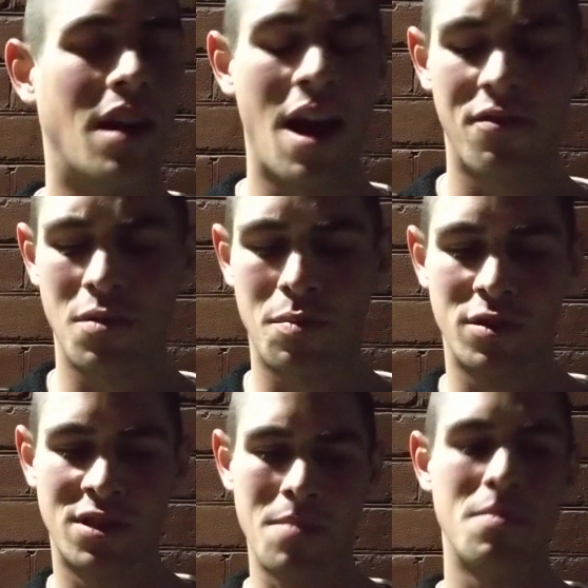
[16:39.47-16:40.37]
I have to
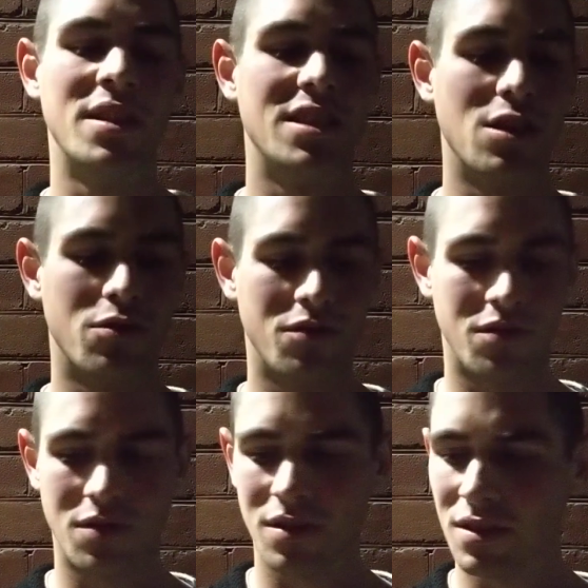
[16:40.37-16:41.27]
present
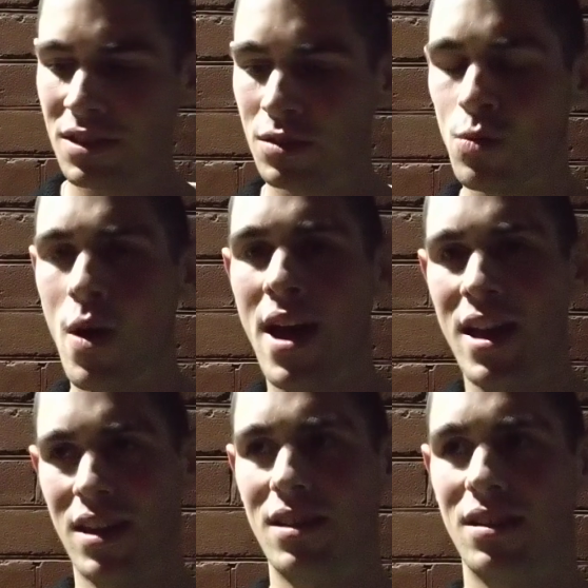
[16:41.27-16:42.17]
myself this way.